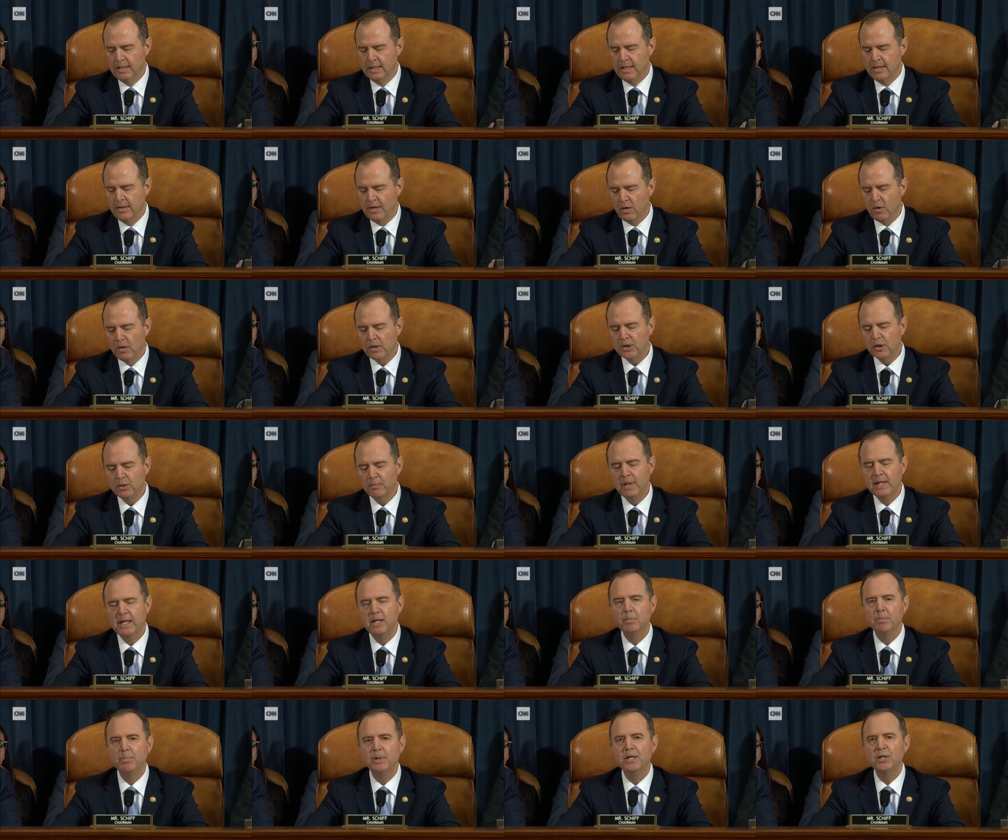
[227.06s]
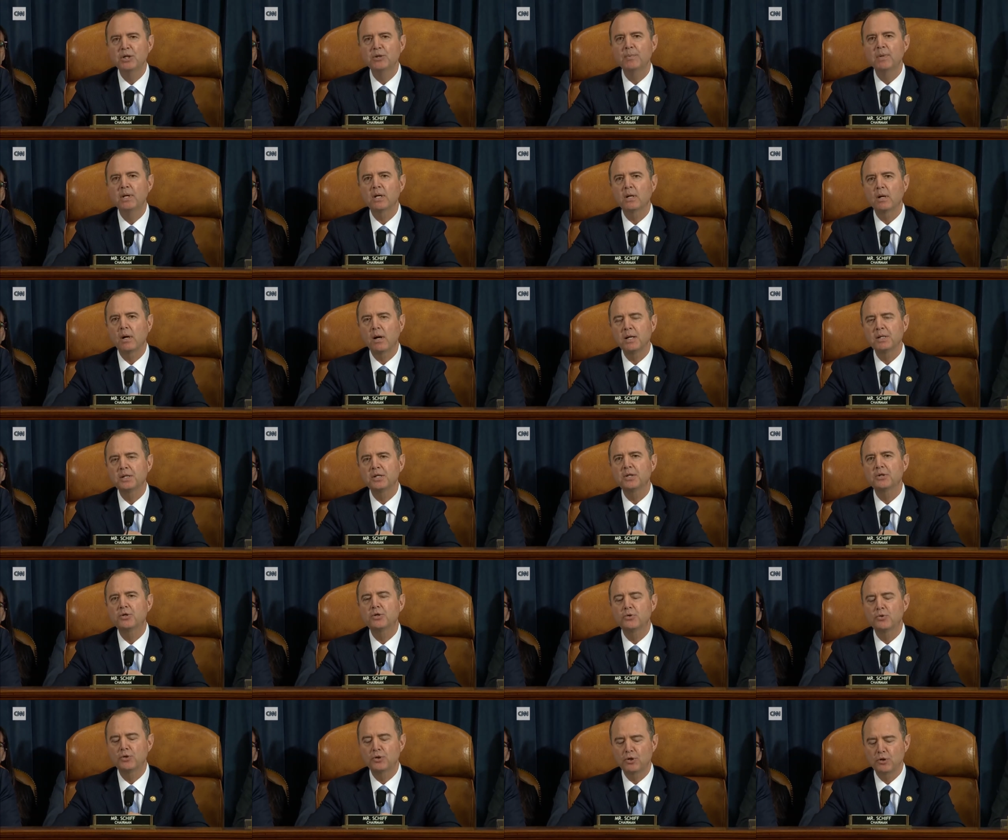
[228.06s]
they also made impeachment a
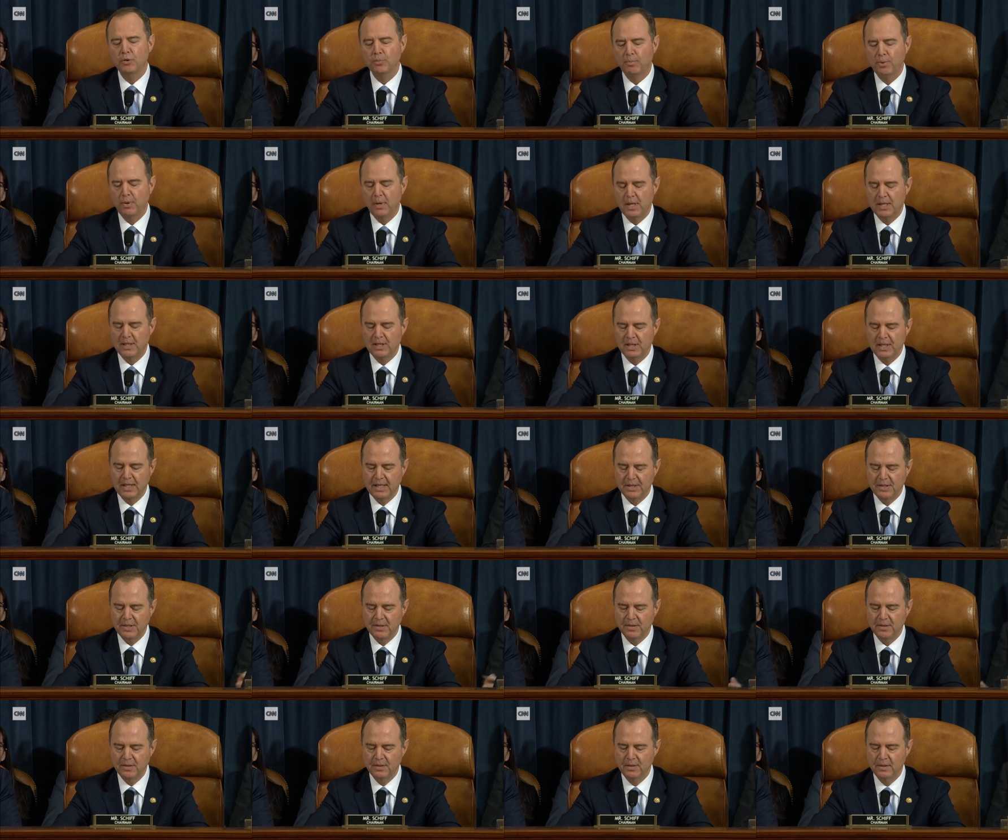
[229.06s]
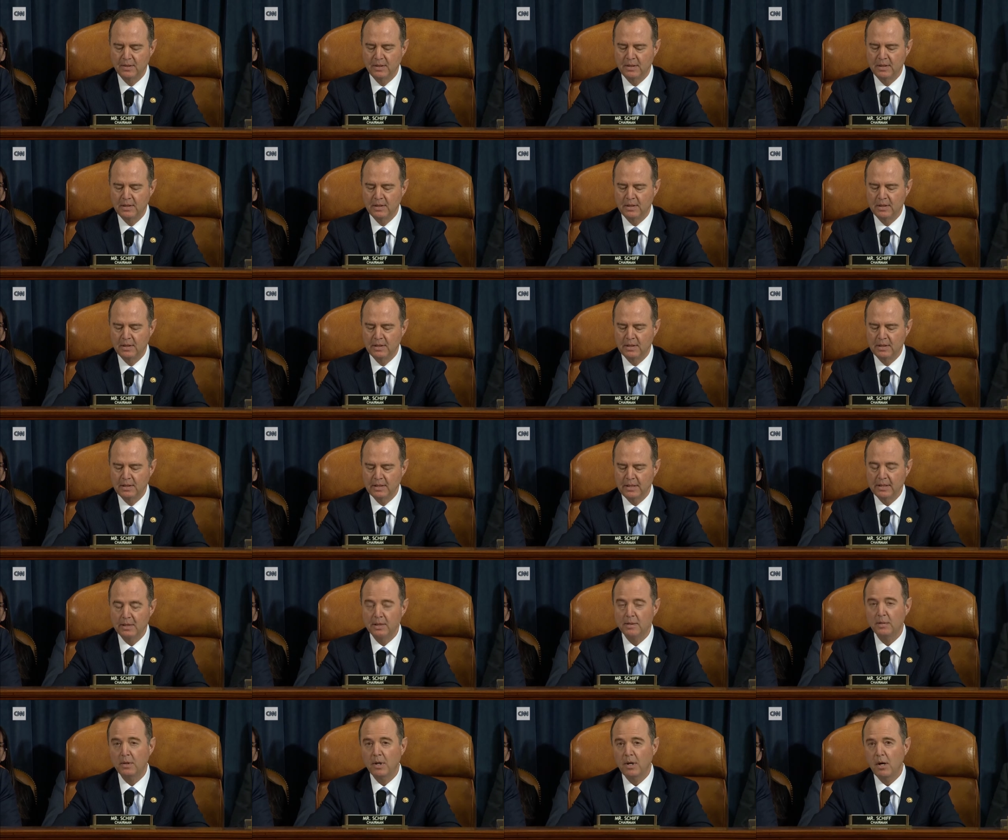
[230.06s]
constitutional process
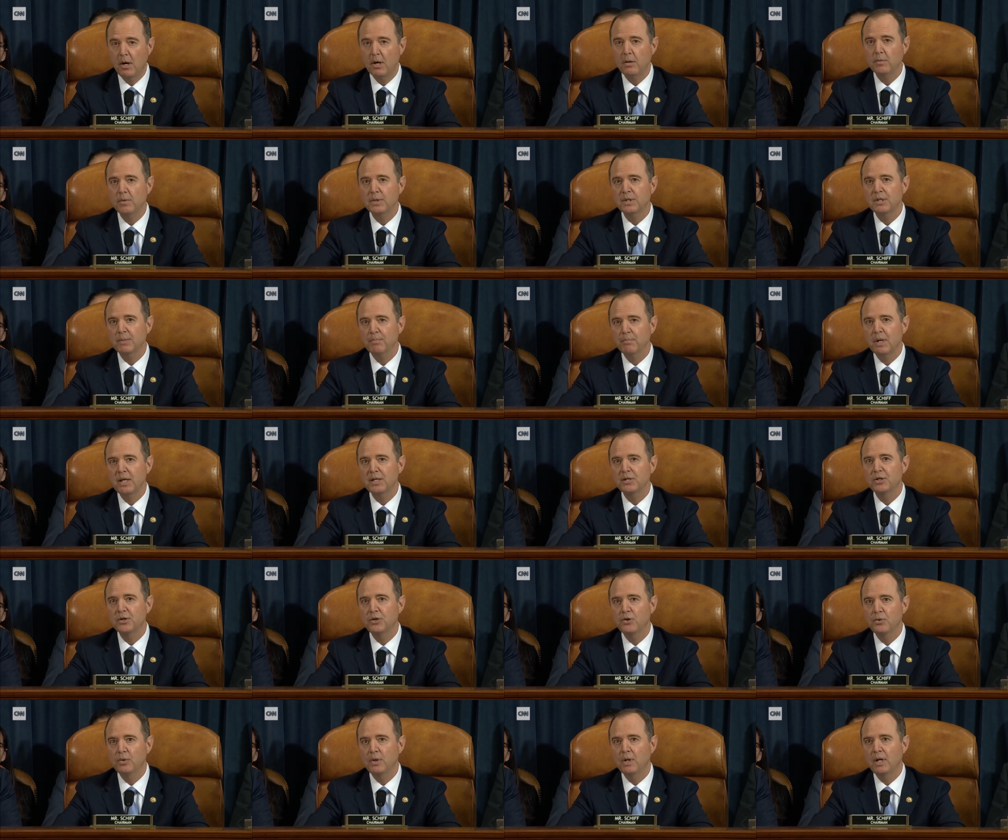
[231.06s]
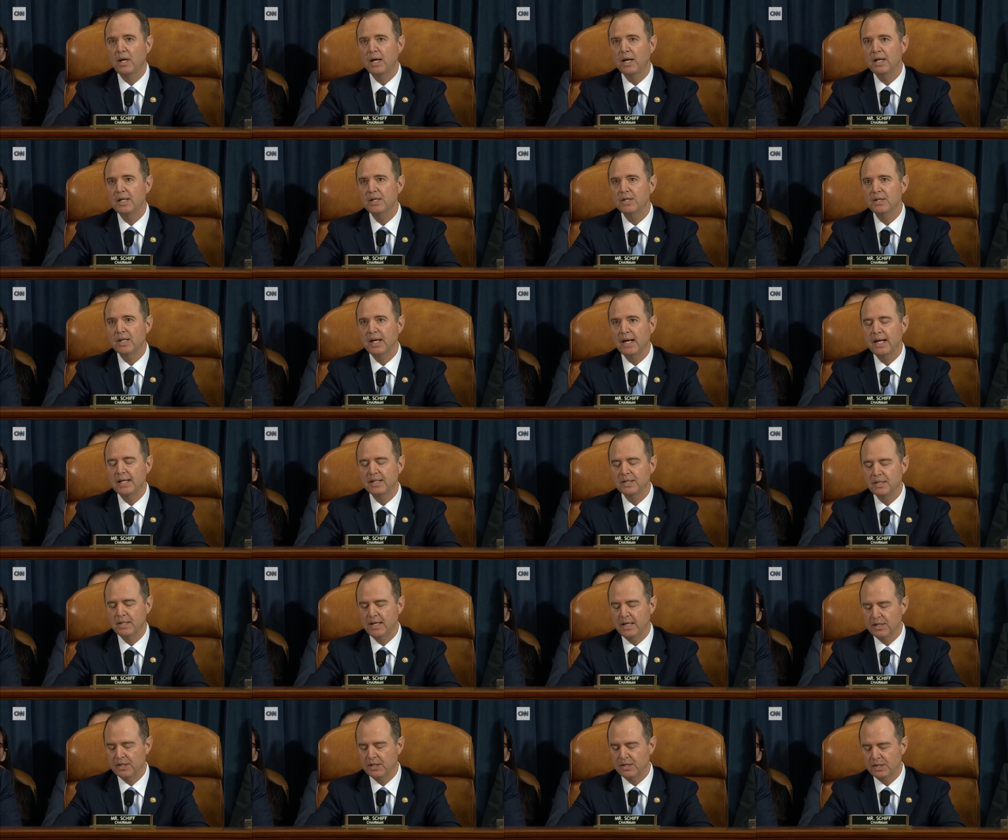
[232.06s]
that the Congress must utilize as
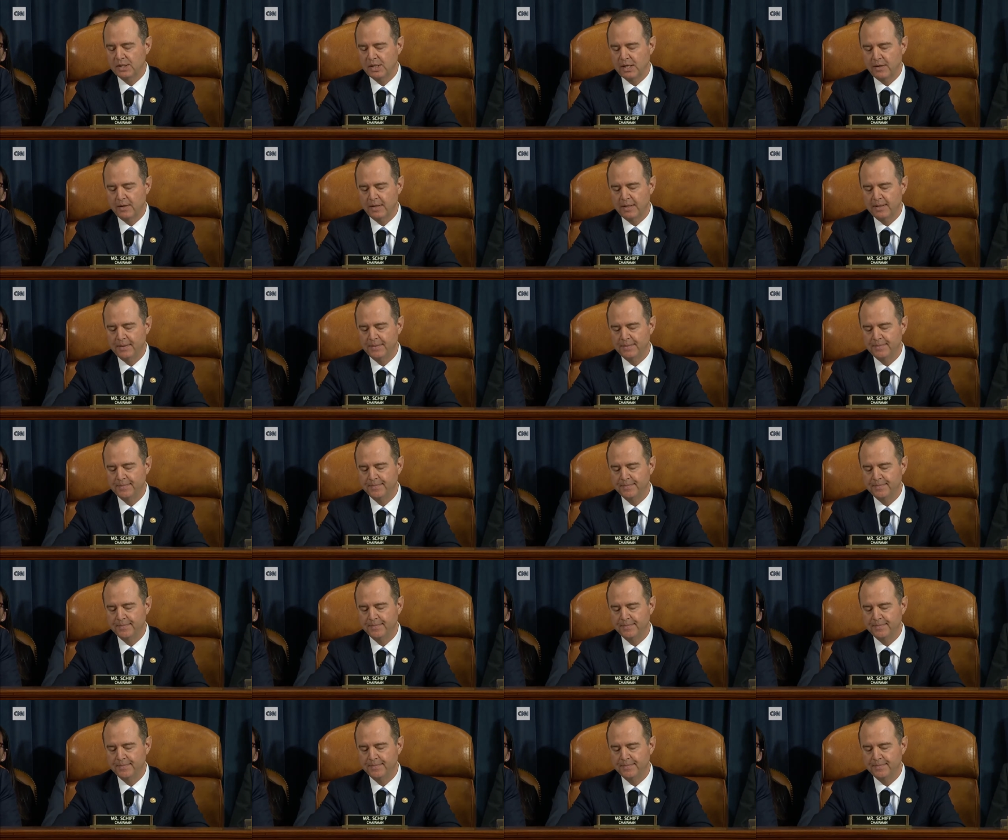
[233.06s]
necessary.